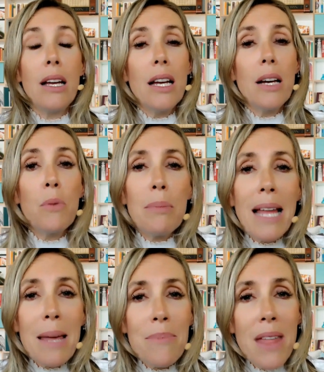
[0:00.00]
And we
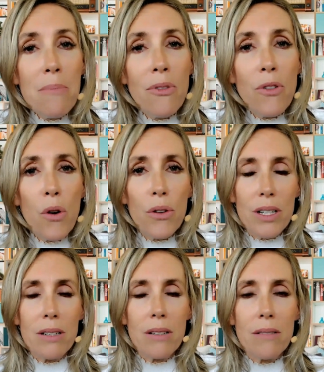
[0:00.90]
blame them for
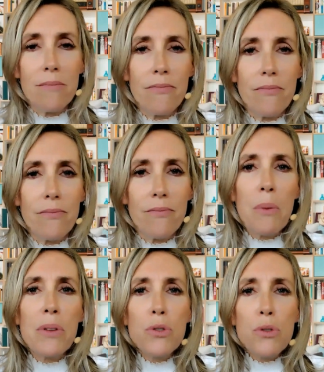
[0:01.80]
it. By
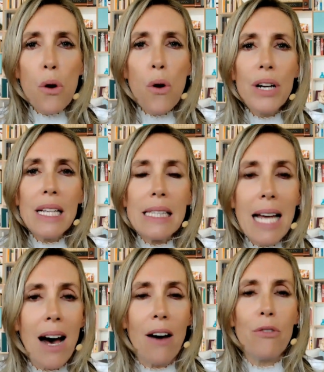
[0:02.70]
withdrawing
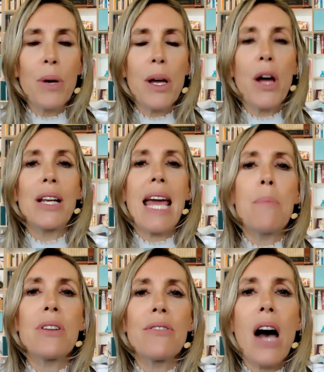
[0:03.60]
love, we only
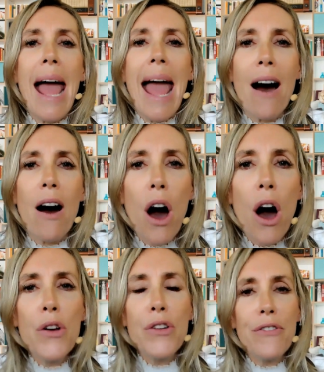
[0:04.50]
amplify our
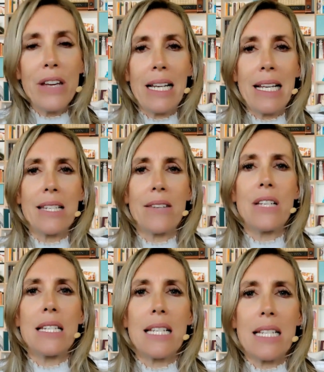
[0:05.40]
own feelings of
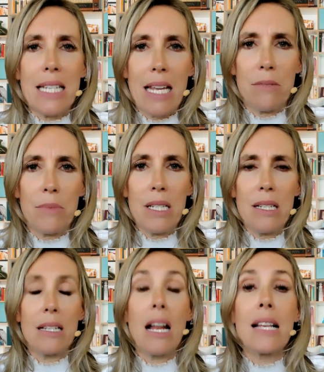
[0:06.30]
discontentment
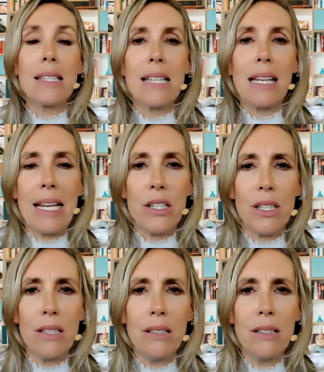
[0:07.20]
and
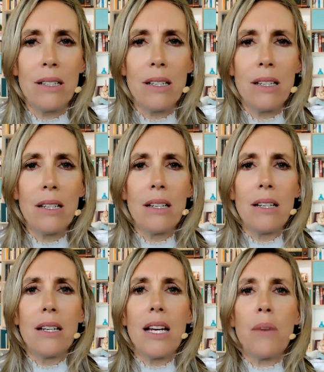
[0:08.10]
isolation.
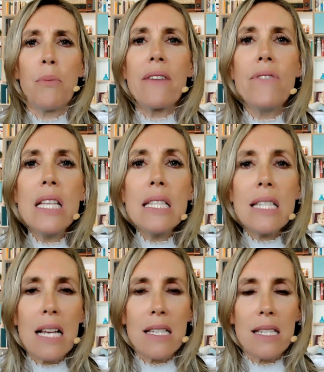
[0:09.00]
And we convince
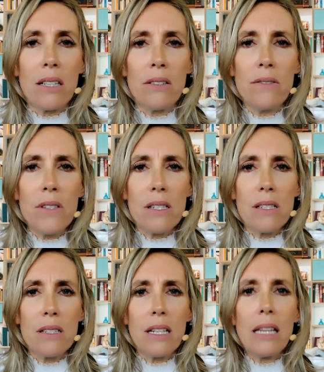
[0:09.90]
ourselves
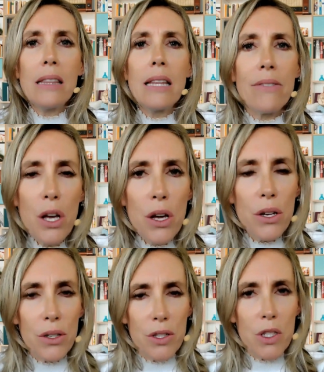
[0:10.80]
that love
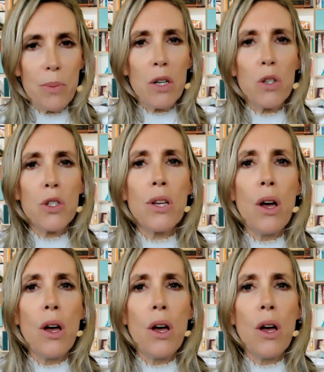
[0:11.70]
hurts because